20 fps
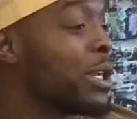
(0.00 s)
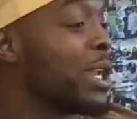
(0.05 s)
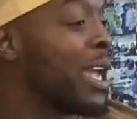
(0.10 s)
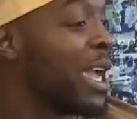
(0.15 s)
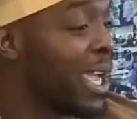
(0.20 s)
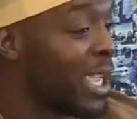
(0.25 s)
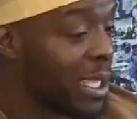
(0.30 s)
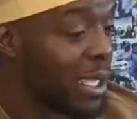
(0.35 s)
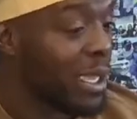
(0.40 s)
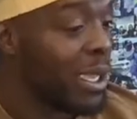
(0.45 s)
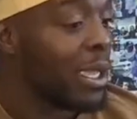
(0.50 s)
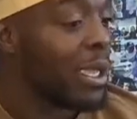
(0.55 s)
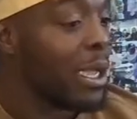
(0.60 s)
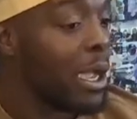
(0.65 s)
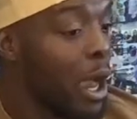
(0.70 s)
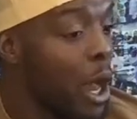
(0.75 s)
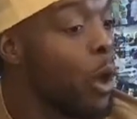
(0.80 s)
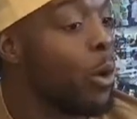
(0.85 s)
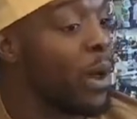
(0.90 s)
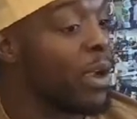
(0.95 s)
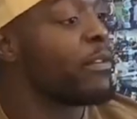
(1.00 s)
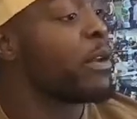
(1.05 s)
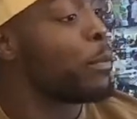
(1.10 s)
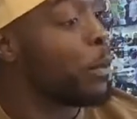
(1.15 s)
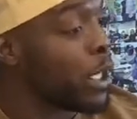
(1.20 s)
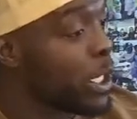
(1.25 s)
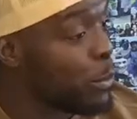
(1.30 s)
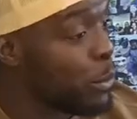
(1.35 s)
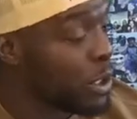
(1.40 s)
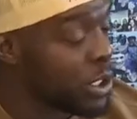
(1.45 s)
you're like, oh,
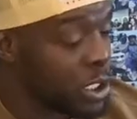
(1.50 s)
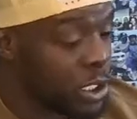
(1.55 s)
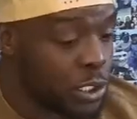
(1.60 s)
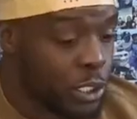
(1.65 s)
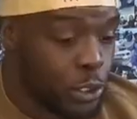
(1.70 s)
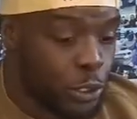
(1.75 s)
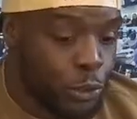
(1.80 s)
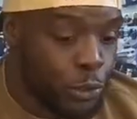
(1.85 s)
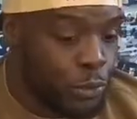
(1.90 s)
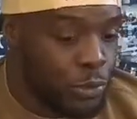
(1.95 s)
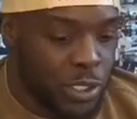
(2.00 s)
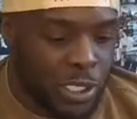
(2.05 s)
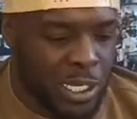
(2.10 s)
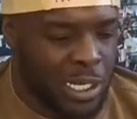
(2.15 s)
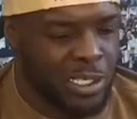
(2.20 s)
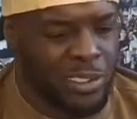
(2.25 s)
everybody watches the news.